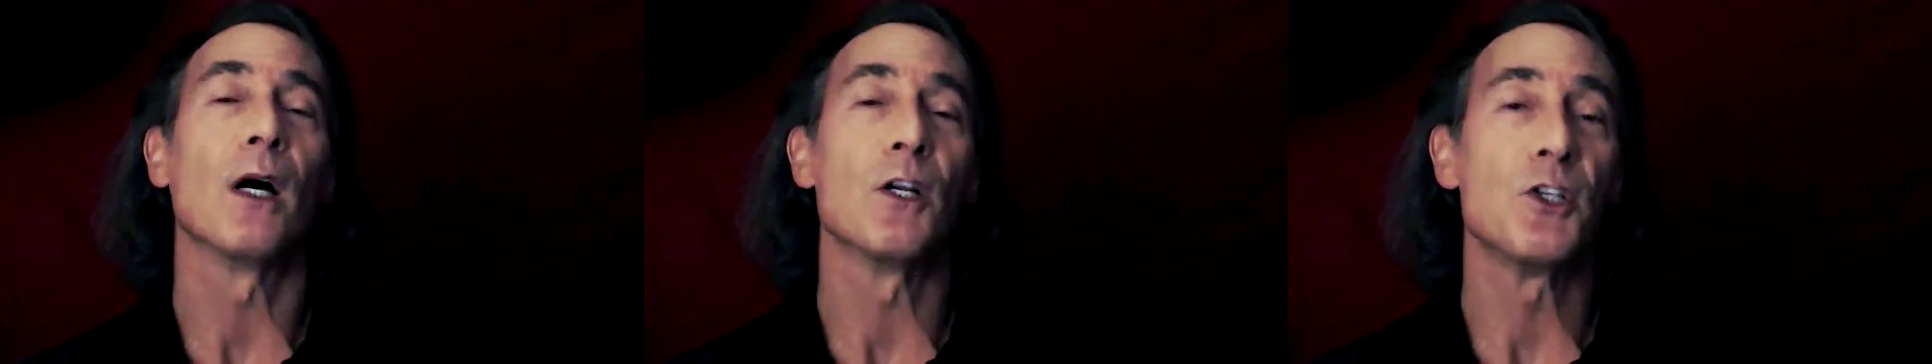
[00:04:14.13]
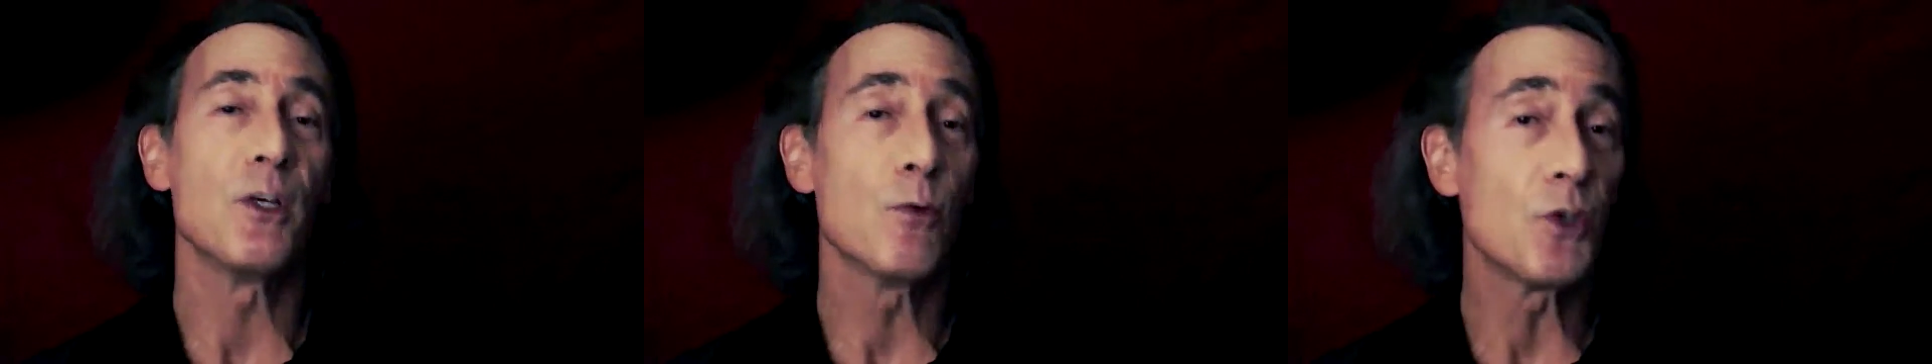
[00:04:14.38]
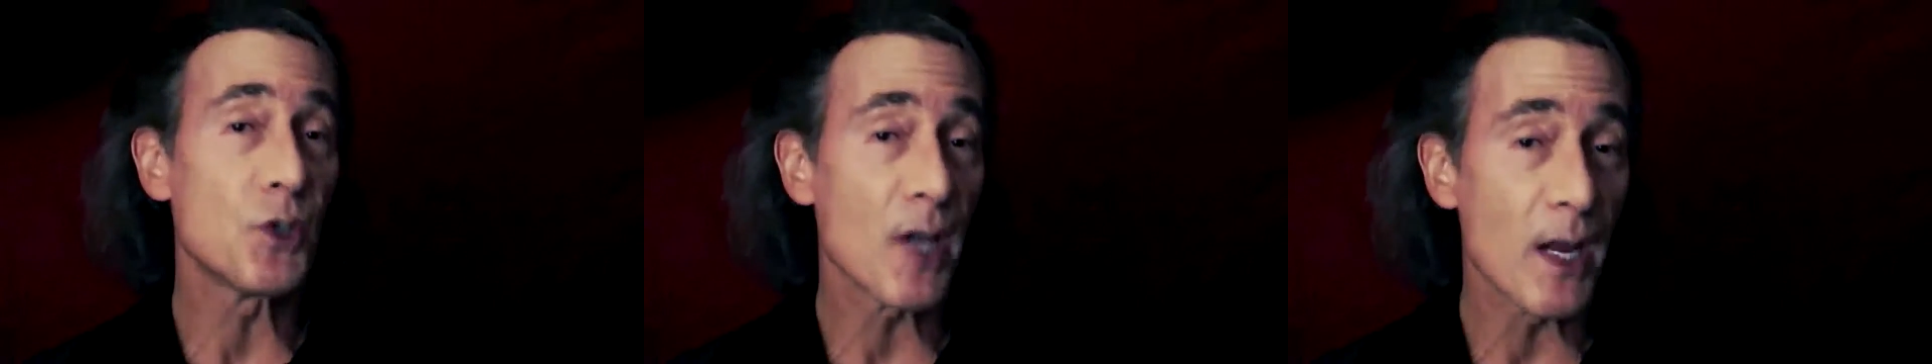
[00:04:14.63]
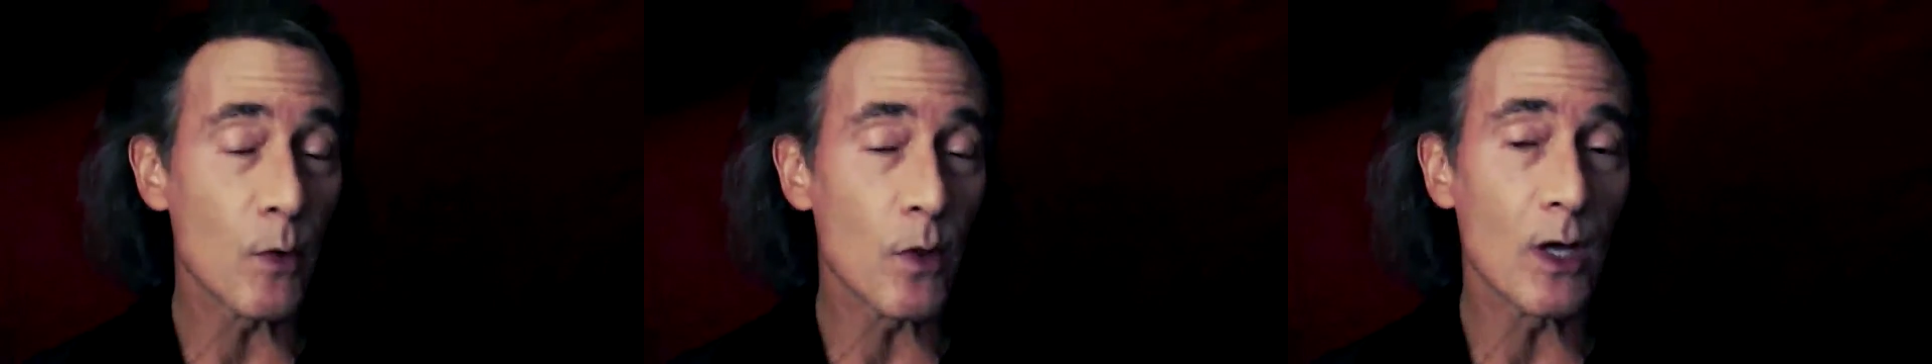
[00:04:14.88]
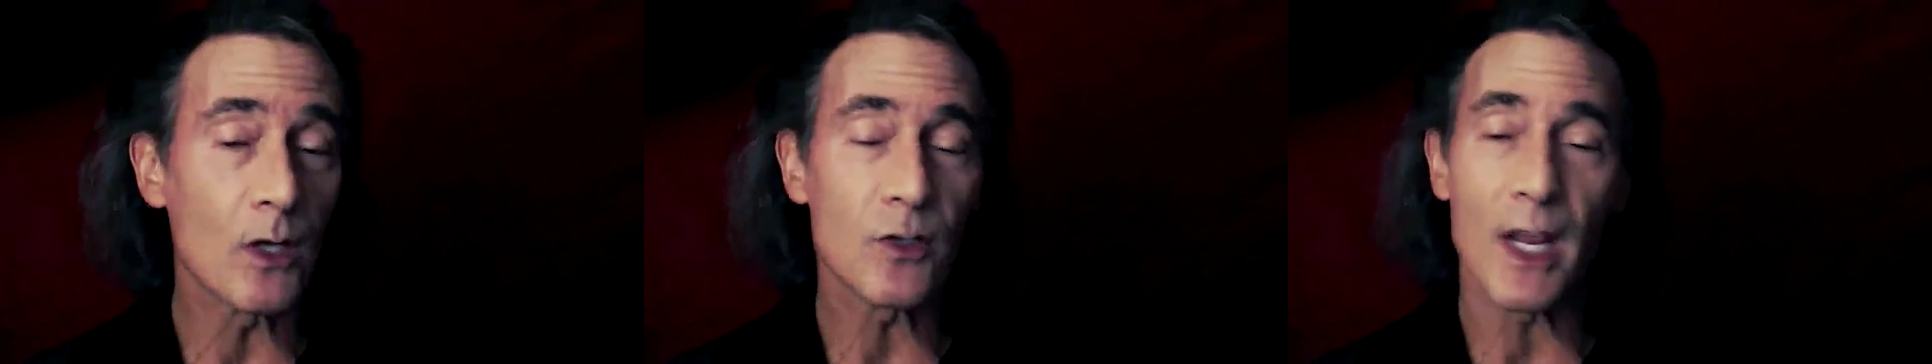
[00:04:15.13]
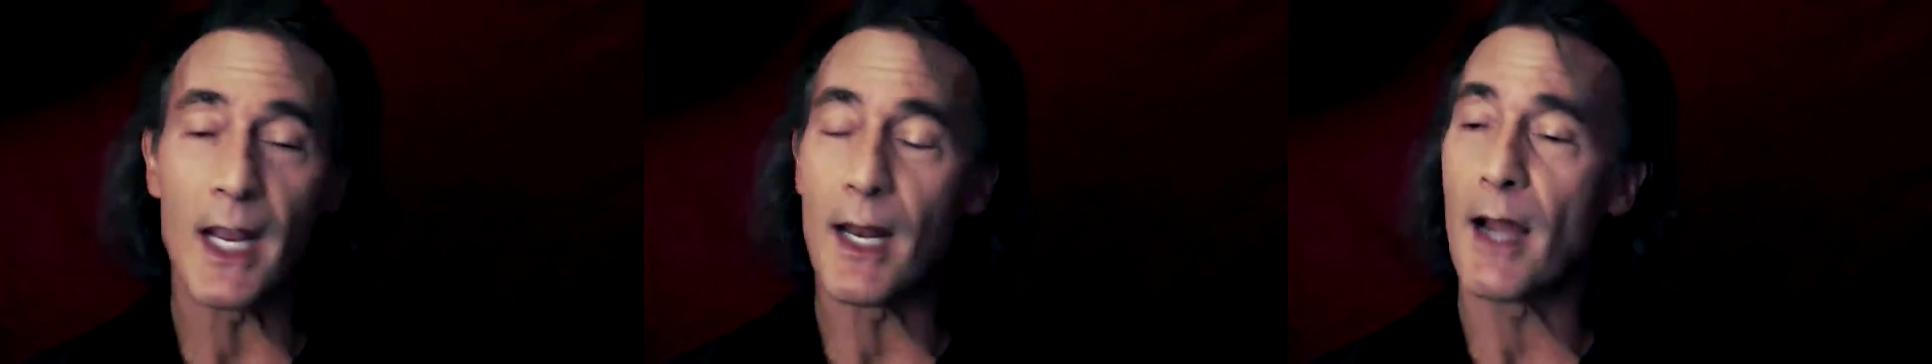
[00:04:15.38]
She was staying with us,
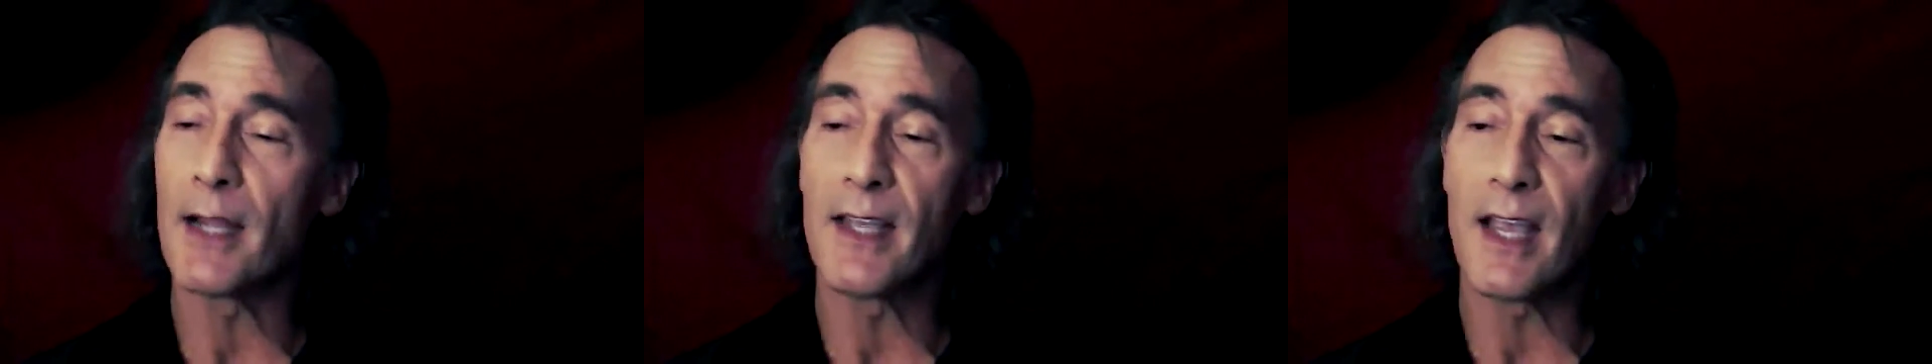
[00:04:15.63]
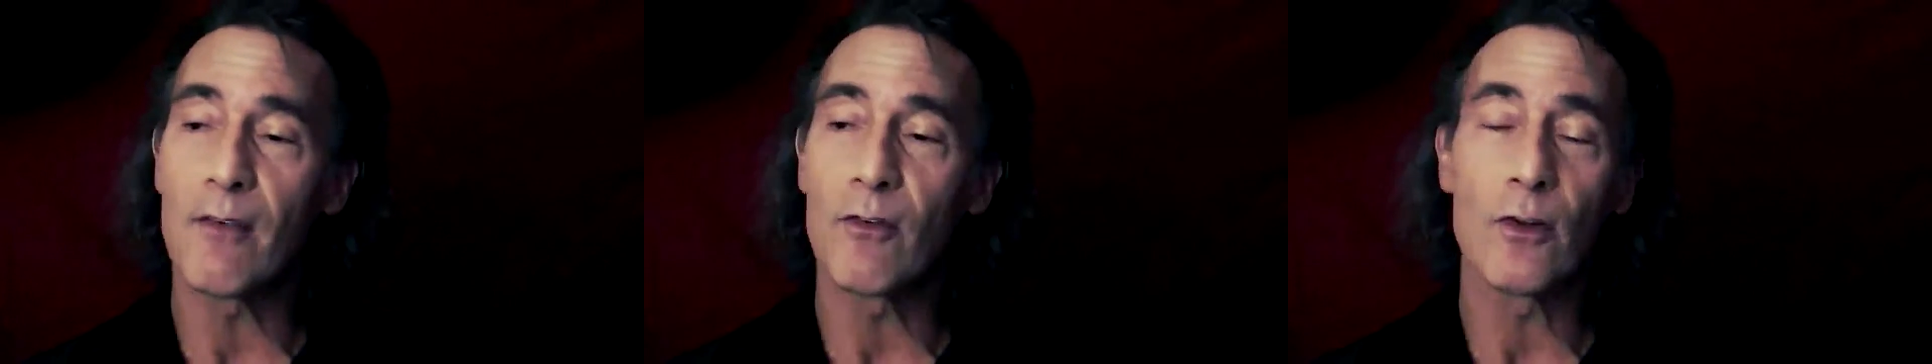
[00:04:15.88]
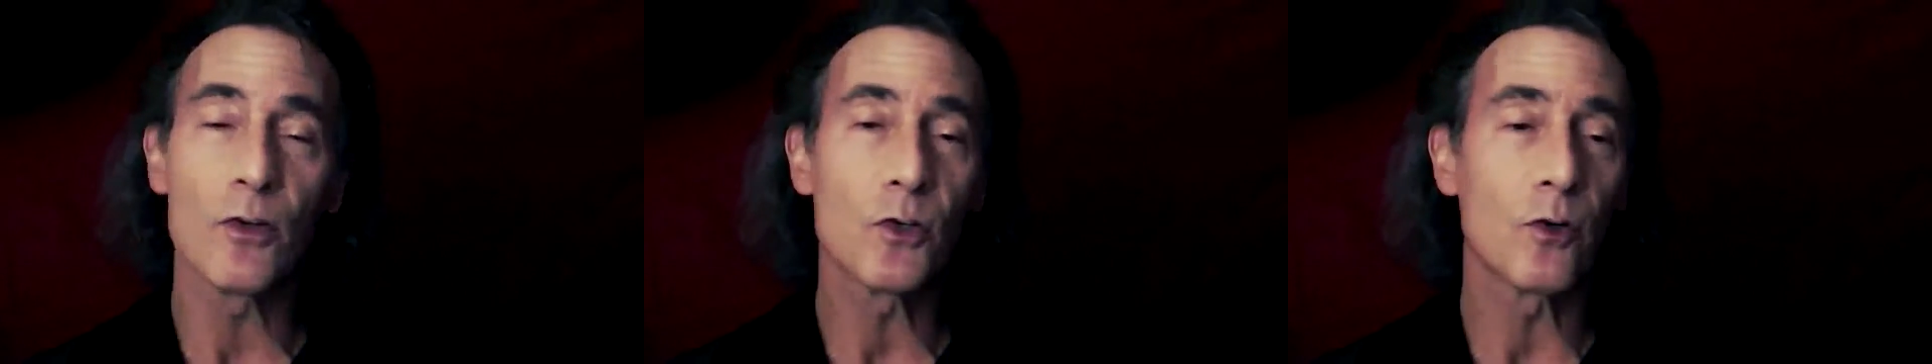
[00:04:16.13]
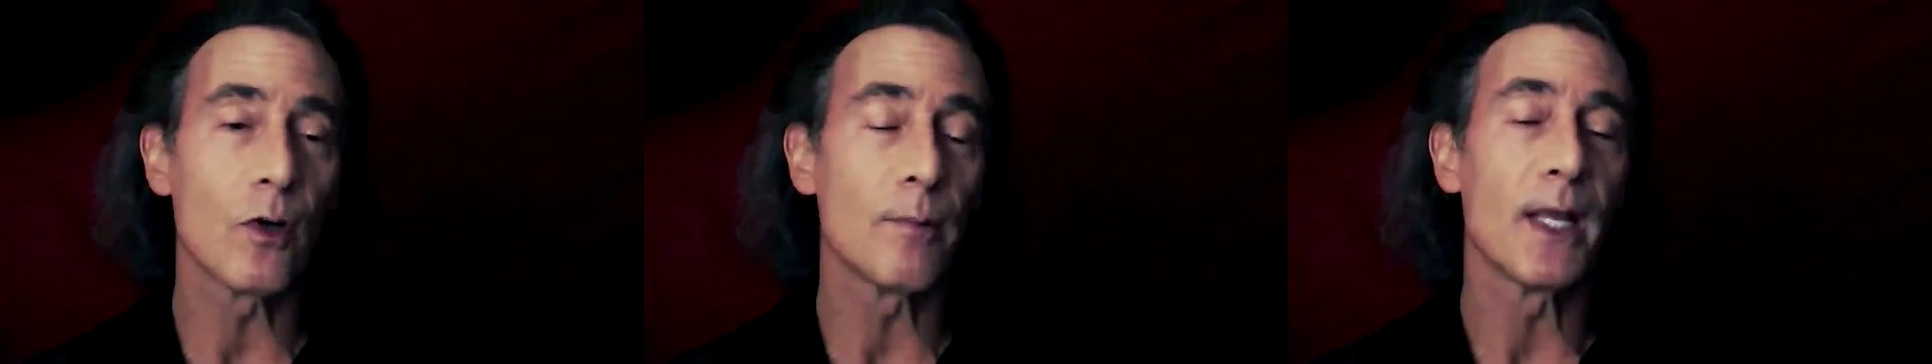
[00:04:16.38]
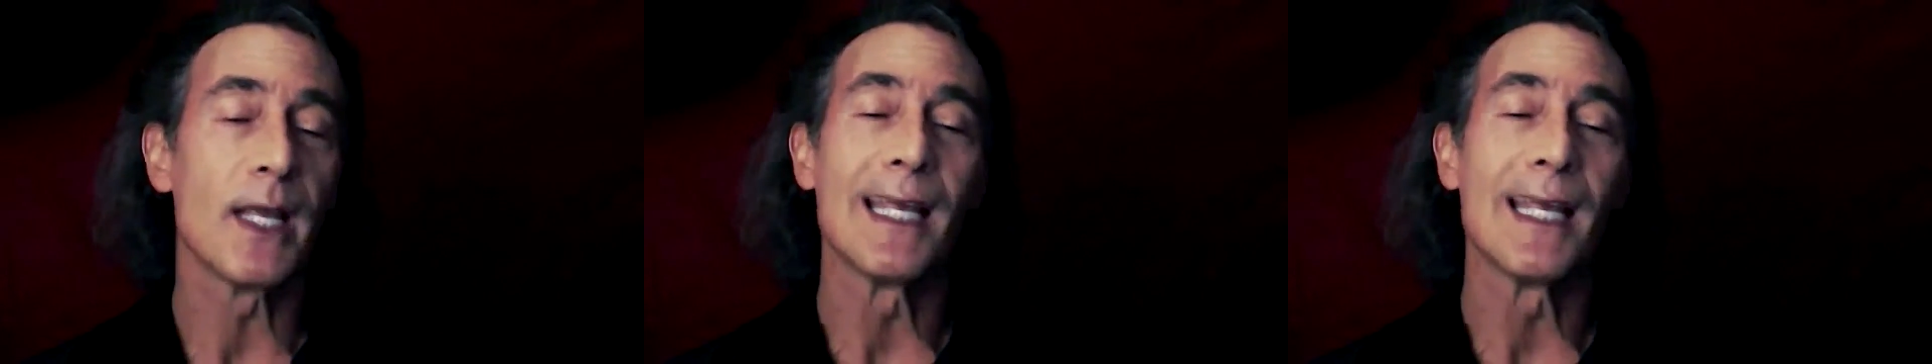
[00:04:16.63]
and I gave her the script.